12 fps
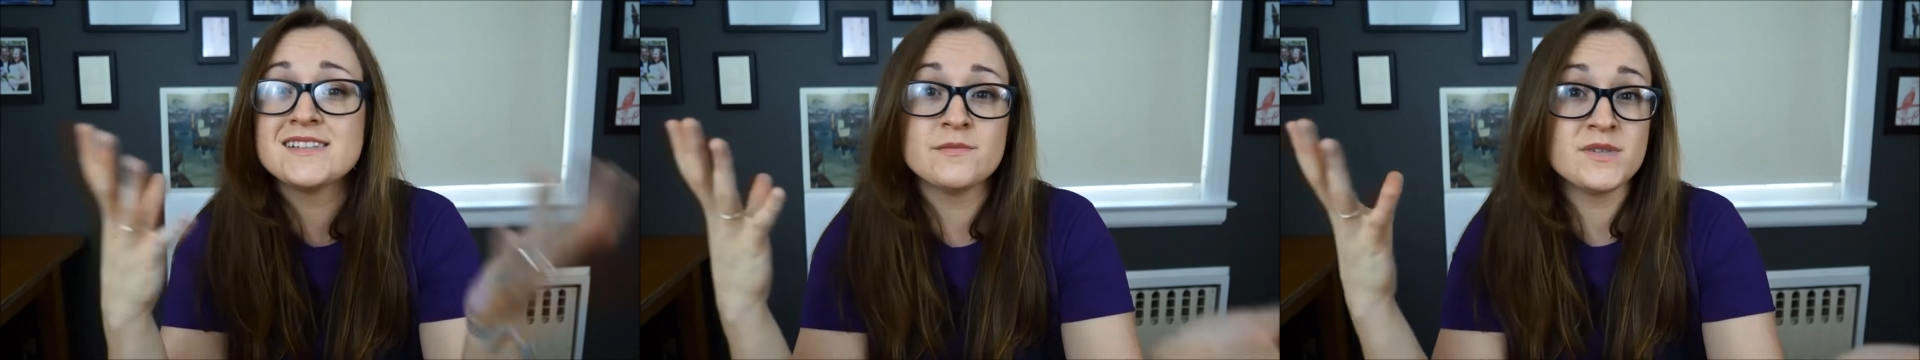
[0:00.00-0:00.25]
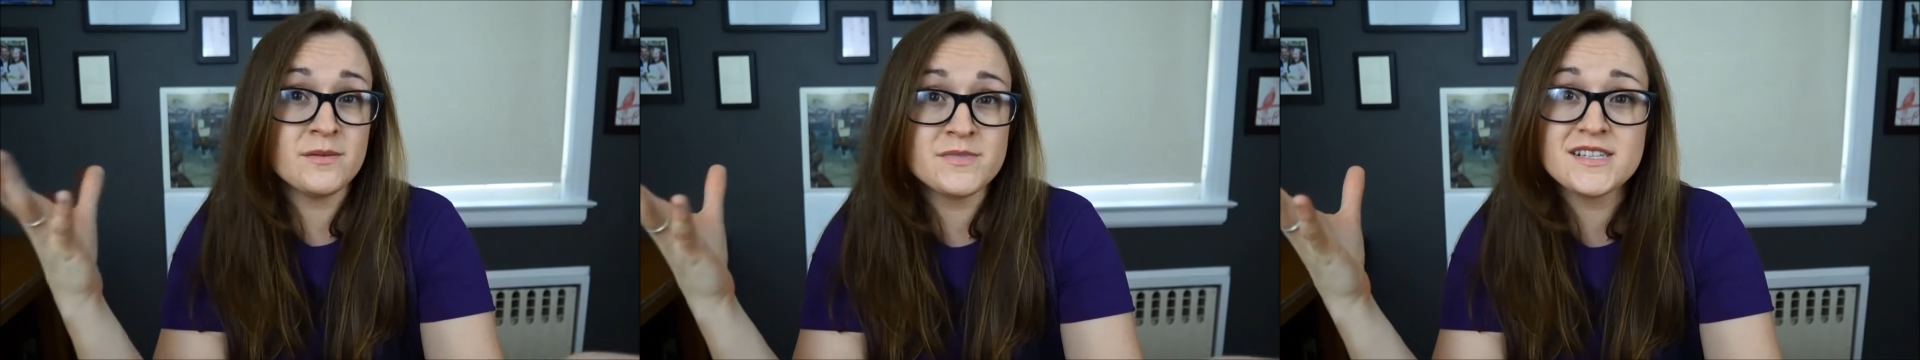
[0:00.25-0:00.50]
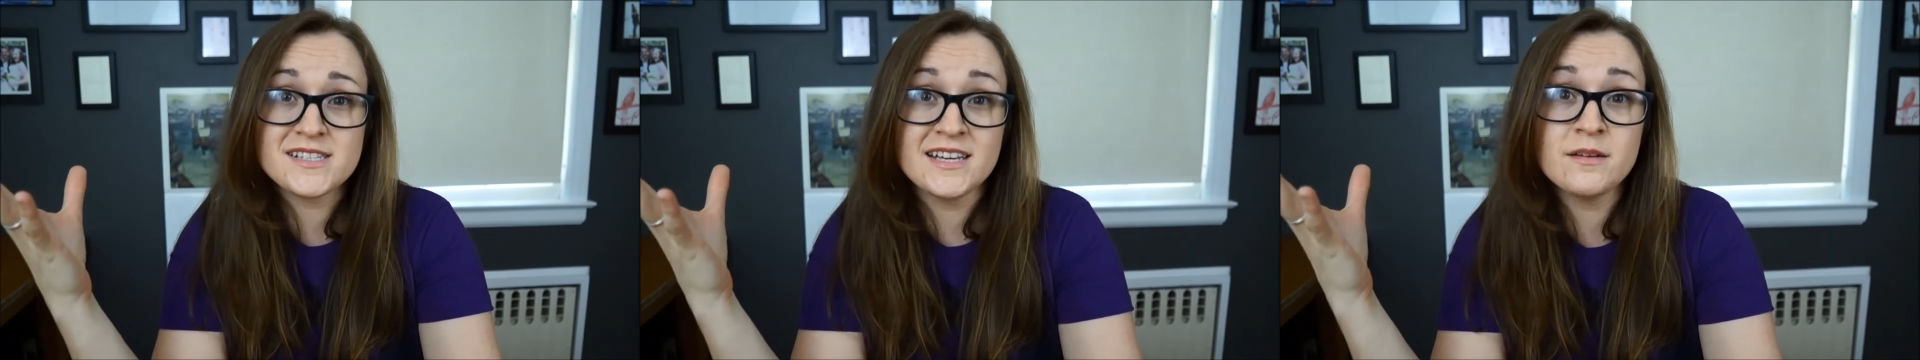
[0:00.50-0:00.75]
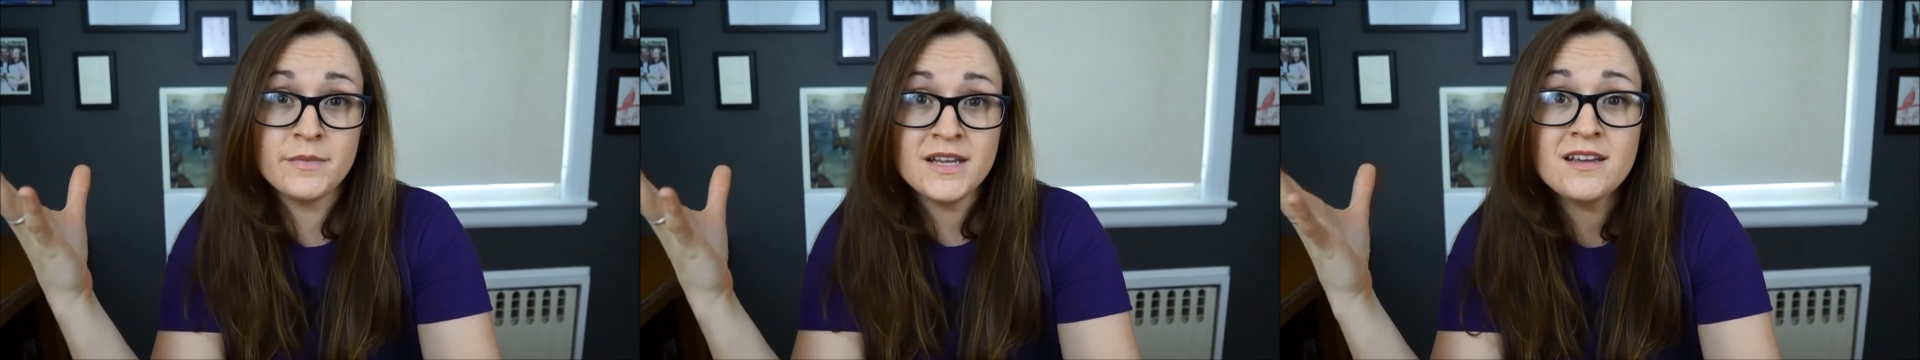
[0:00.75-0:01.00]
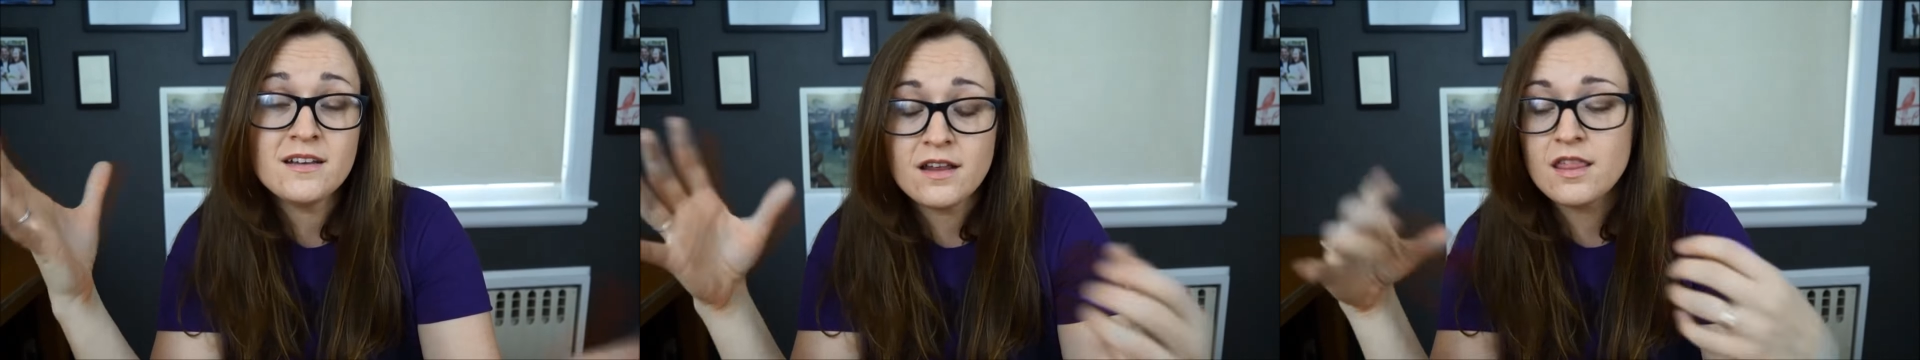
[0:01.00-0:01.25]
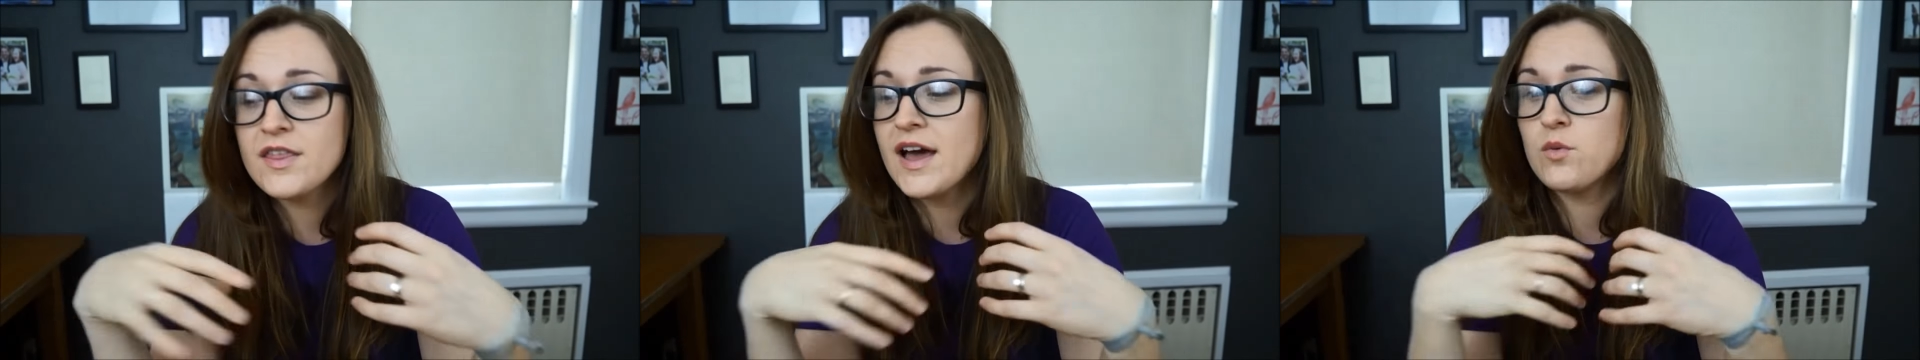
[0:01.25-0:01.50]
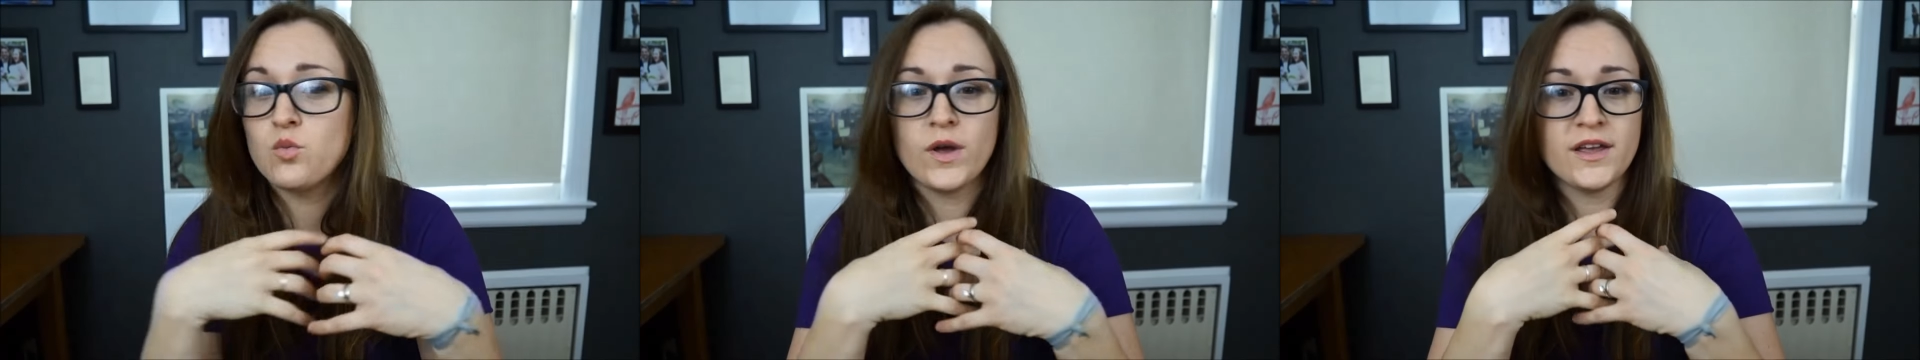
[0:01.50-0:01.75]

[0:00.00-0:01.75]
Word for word: sometimes this can mean that